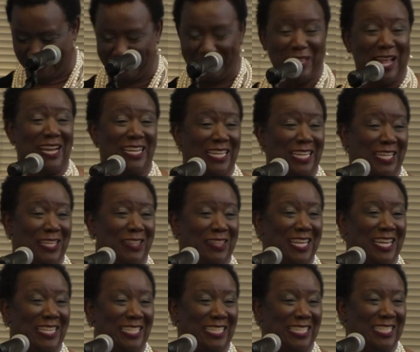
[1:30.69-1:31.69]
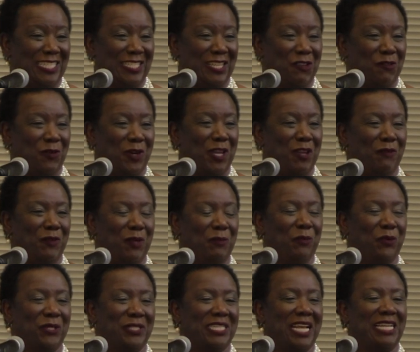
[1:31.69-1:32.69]
not get that DC wave
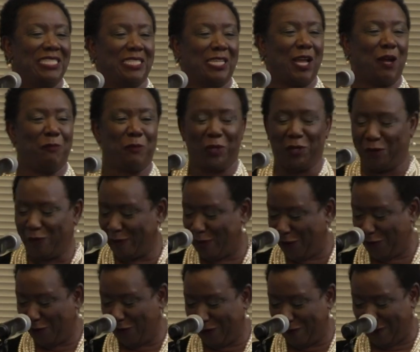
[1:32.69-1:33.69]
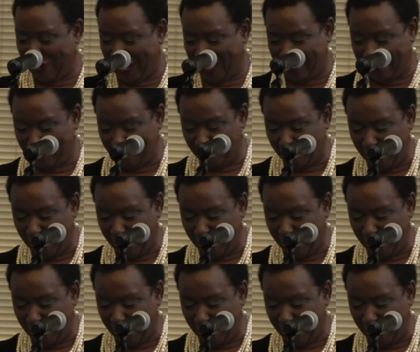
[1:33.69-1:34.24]
anymore. So I stopped blowing my horn back.